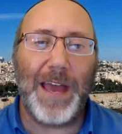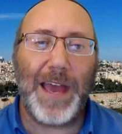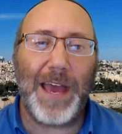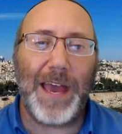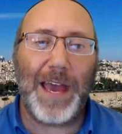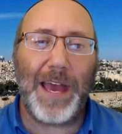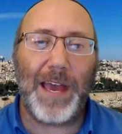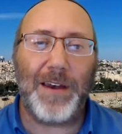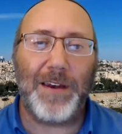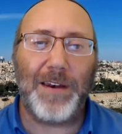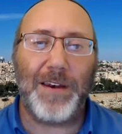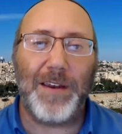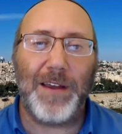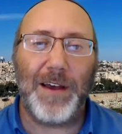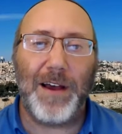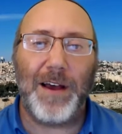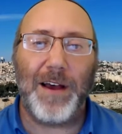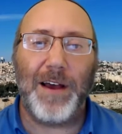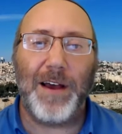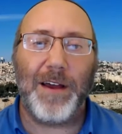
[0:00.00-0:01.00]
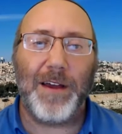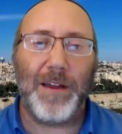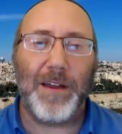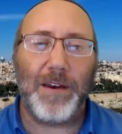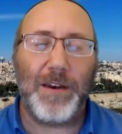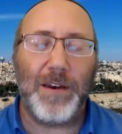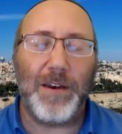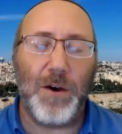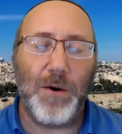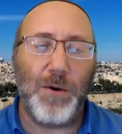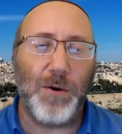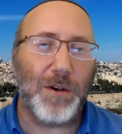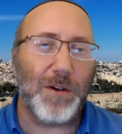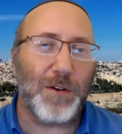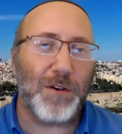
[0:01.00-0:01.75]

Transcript: and no